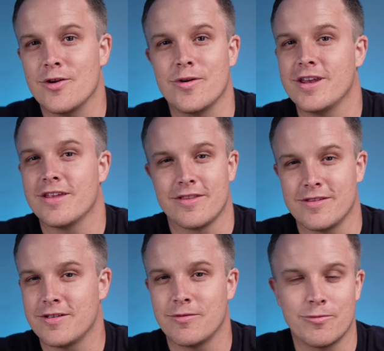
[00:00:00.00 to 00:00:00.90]
any of
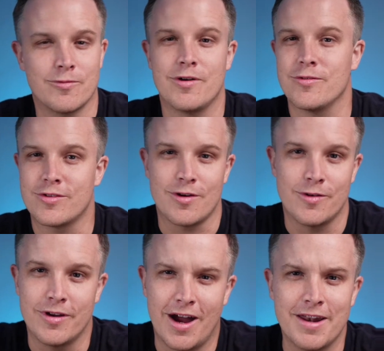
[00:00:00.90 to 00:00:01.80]
what was going
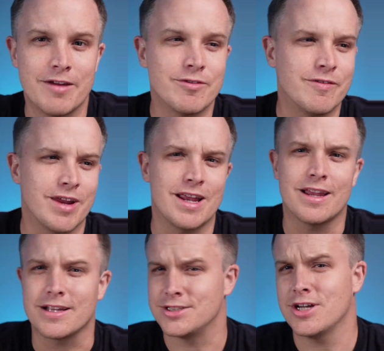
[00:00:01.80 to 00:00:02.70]
on. I never even had
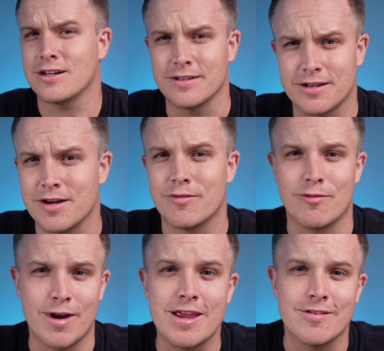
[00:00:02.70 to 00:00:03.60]
like a chocolate covered
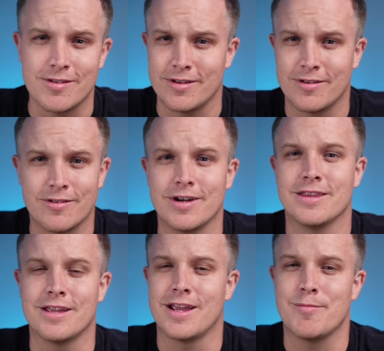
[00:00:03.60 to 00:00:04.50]
raisin or
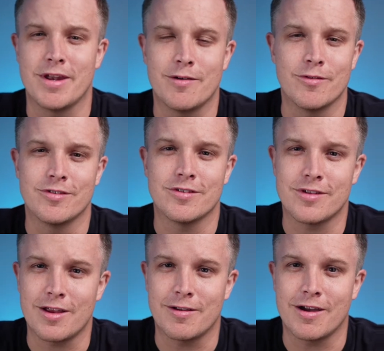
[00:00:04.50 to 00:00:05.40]
anything. I mean, it was just
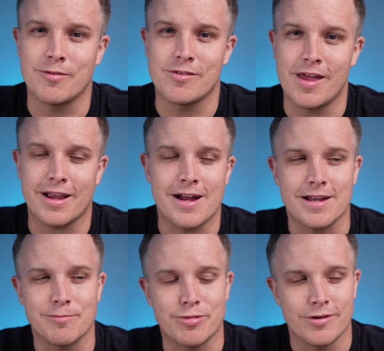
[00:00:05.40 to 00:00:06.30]
like I was that kind
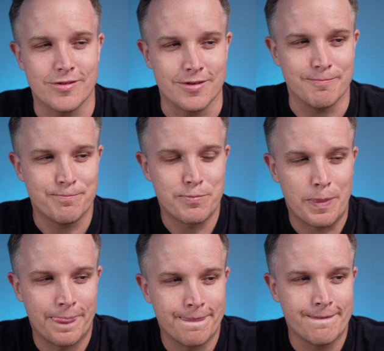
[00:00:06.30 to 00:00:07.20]
of person.
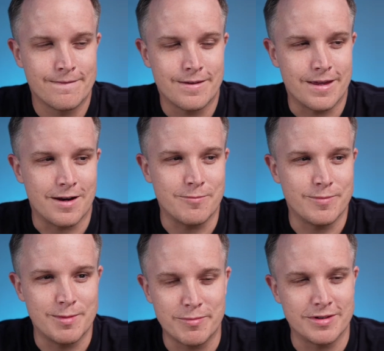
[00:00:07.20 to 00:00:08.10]
And I
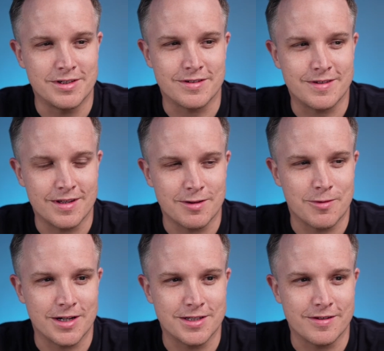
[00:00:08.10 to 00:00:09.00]
remember just sitting there
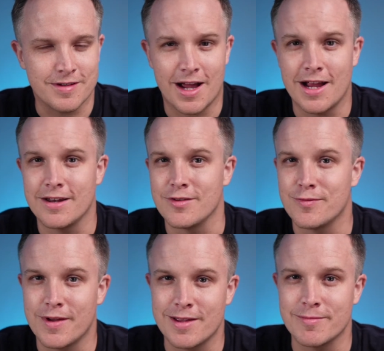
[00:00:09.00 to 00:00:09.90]
watching this guy and his
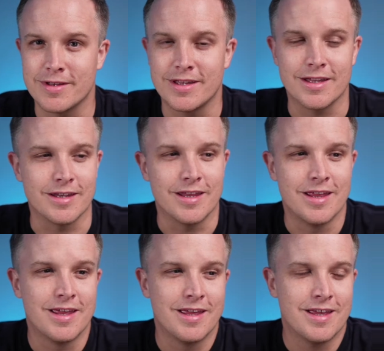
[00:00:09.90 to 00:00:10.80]
family
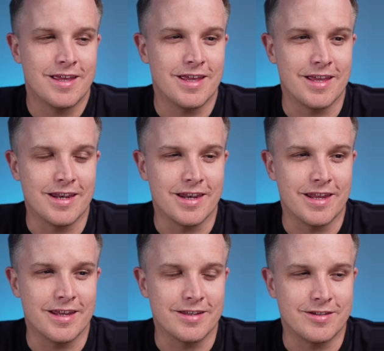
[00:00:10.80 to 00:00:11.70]
and
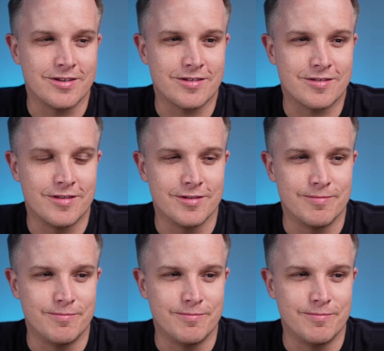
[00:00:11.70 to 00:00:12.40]
just the